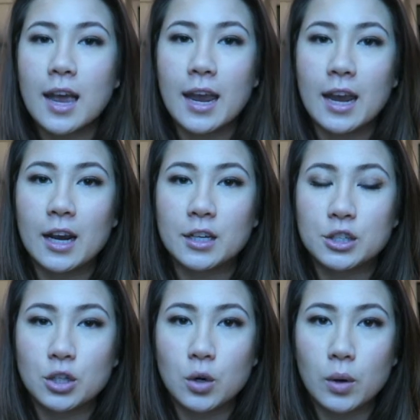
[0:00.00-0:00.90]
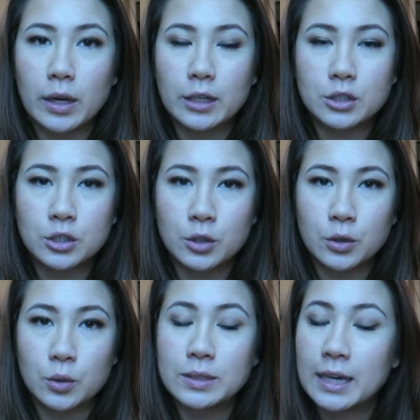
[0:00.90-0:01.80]
and you're going
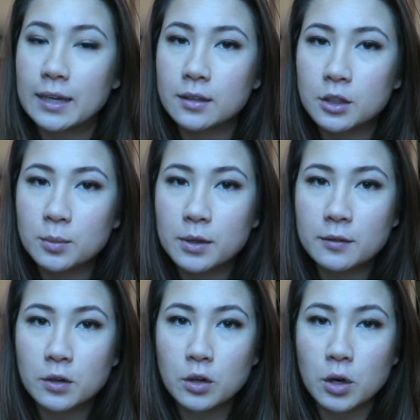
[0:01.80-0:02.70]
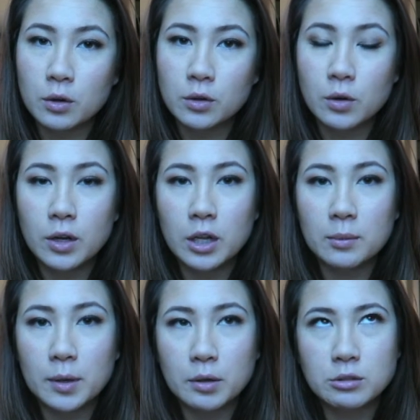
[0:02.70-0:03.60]
to take a little bit of your coconut oil,
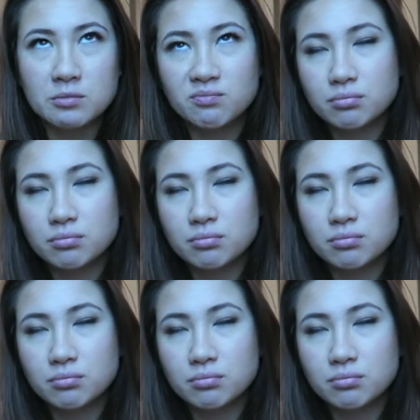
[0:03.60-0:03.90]
about,